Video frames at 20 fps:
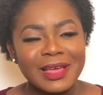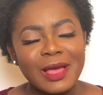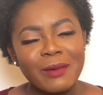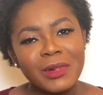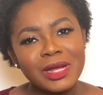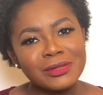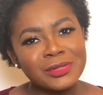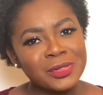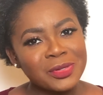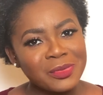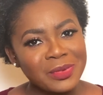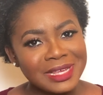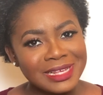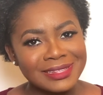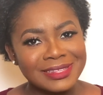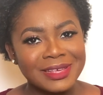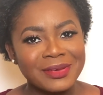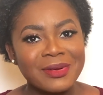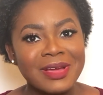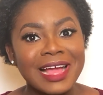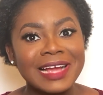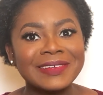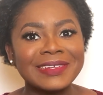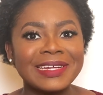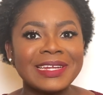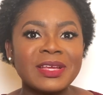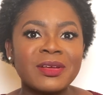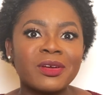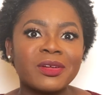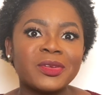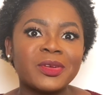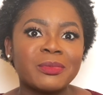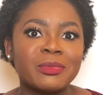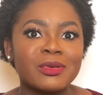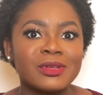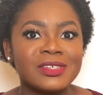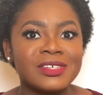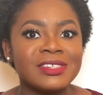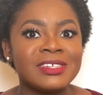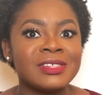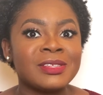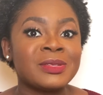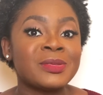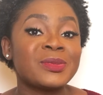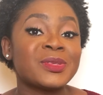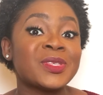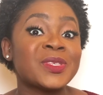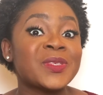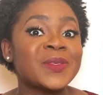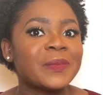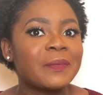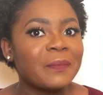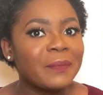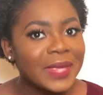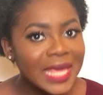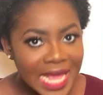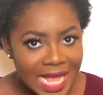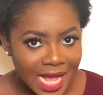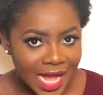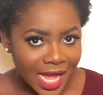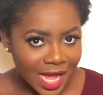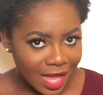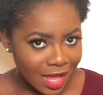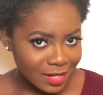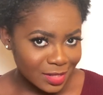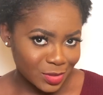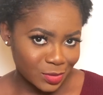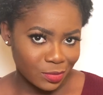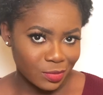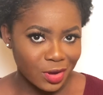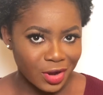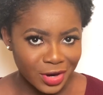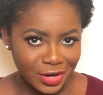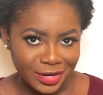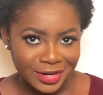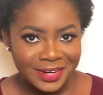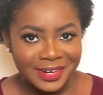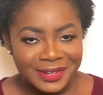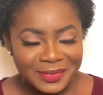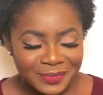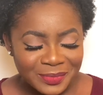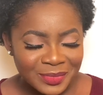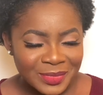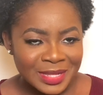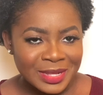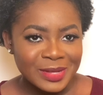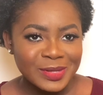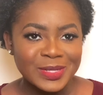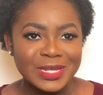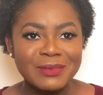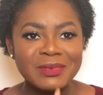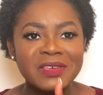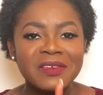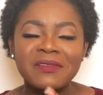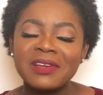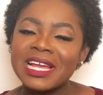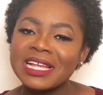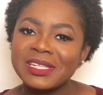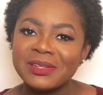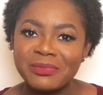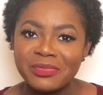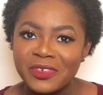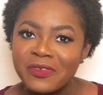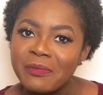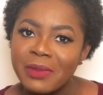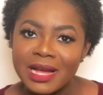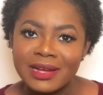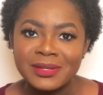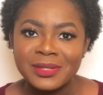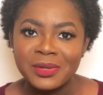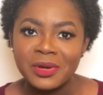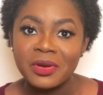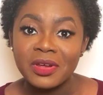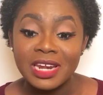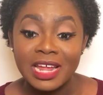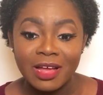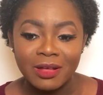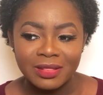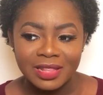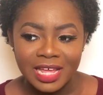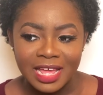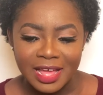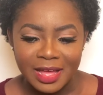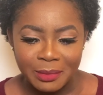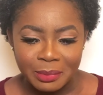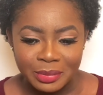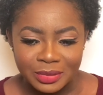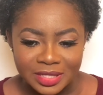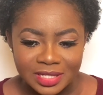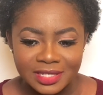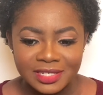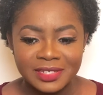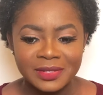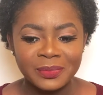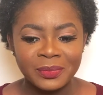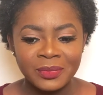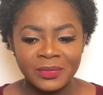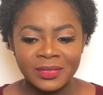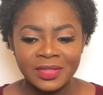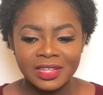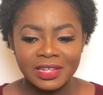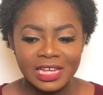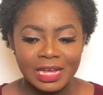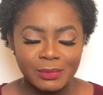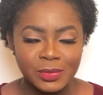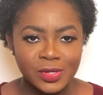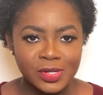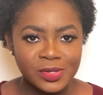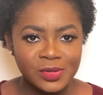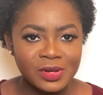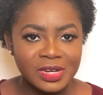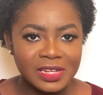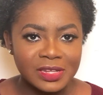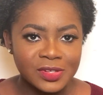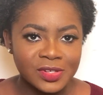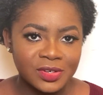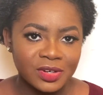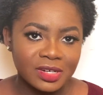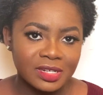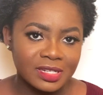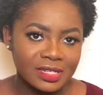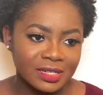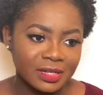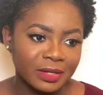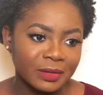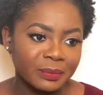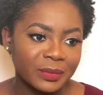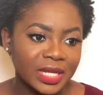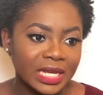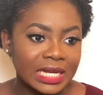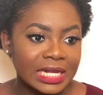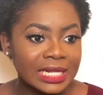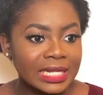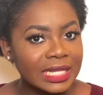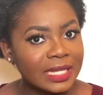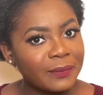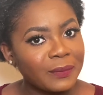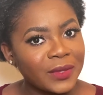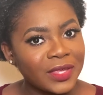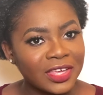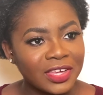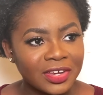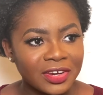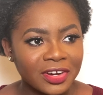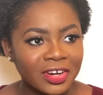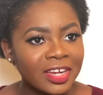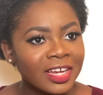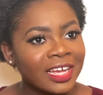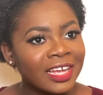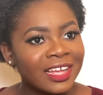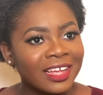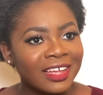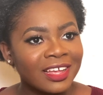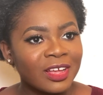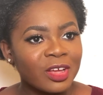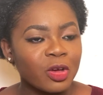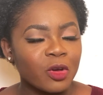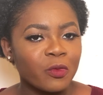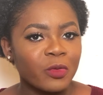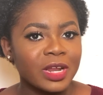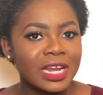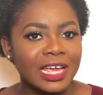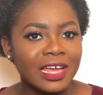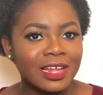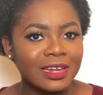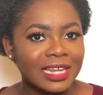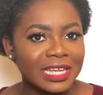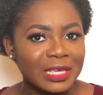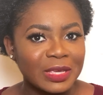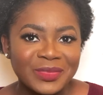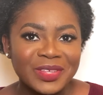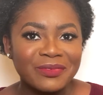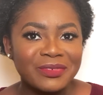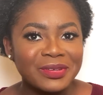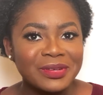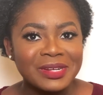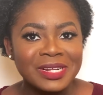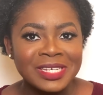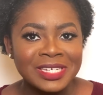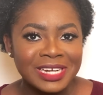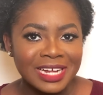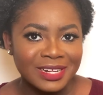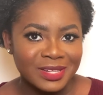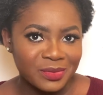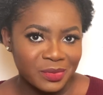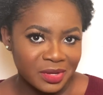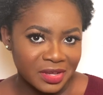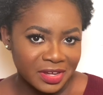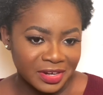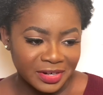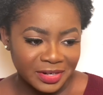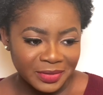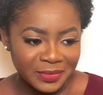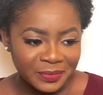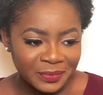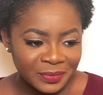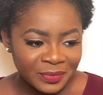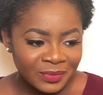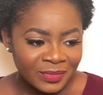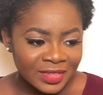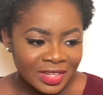About 2 weeks ago, I actually got the opportunity to speak to her. So let me give you guys a brief backstory on how that happened. I'm just going to insert a clip here of when I had like a video chat with her.